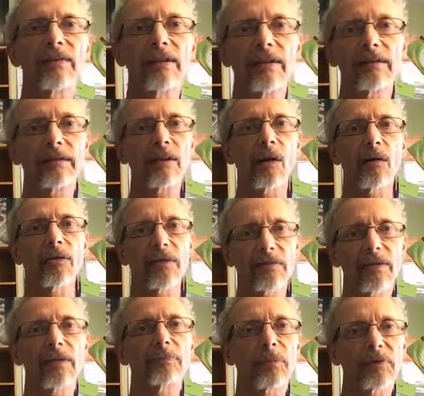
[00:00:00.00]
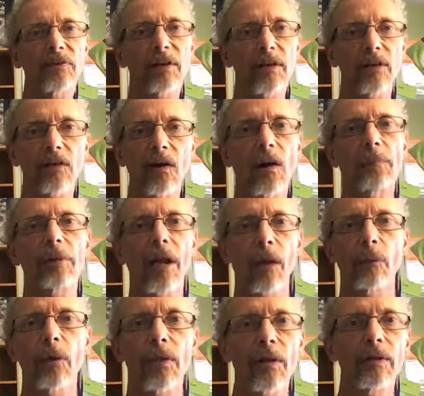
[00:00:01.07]
you know, that this particular company
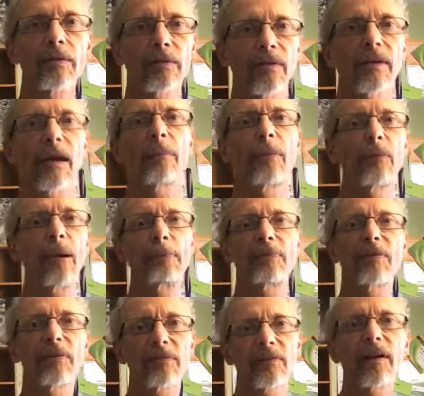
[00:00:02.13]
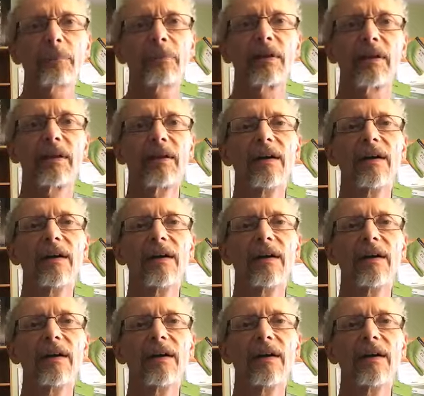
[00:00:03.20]
I'm with. I used to think, I'm a rep for this company.